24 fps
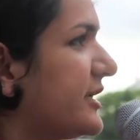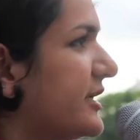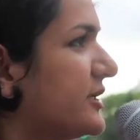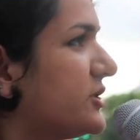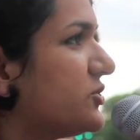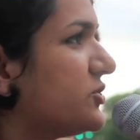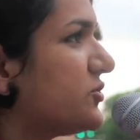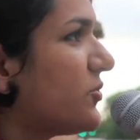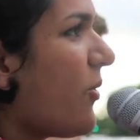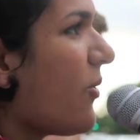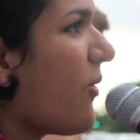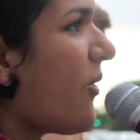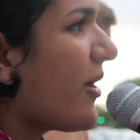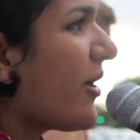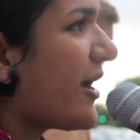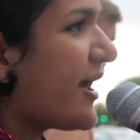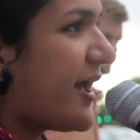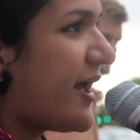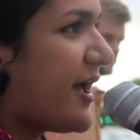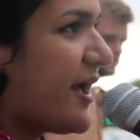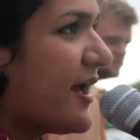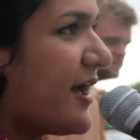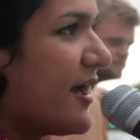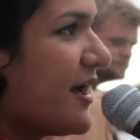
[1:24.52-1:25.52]

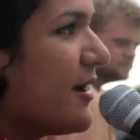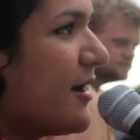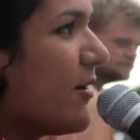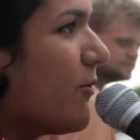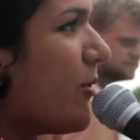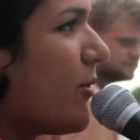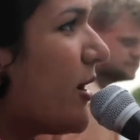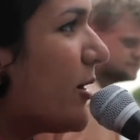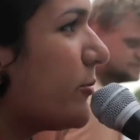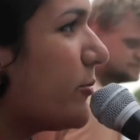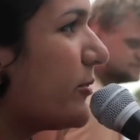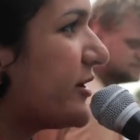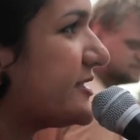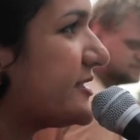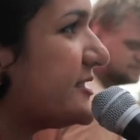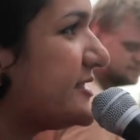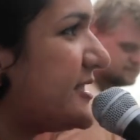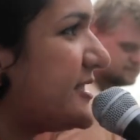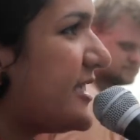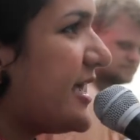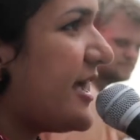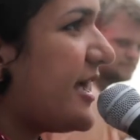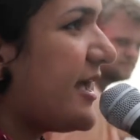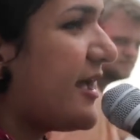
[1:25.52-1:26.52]
enjoy what we're
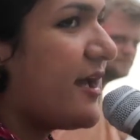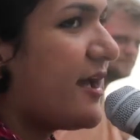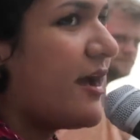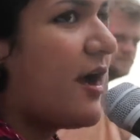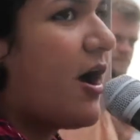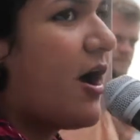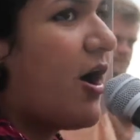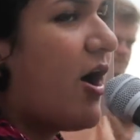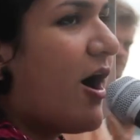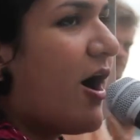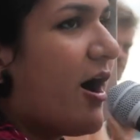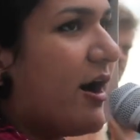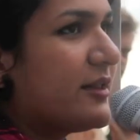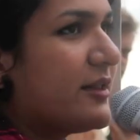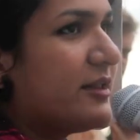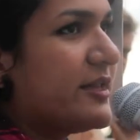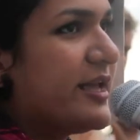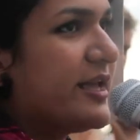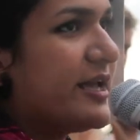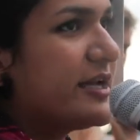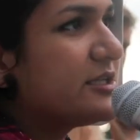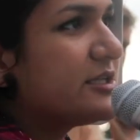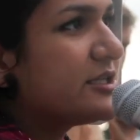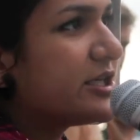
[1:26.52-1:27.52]
seeing on the
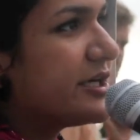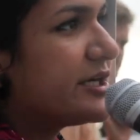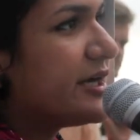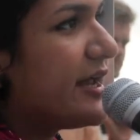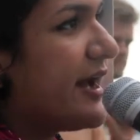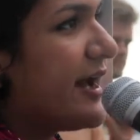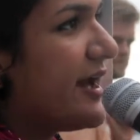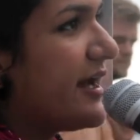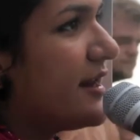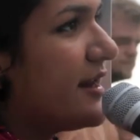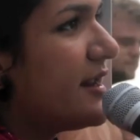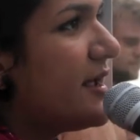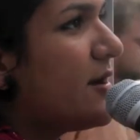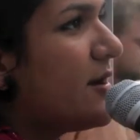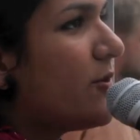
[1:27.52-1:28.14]
internet.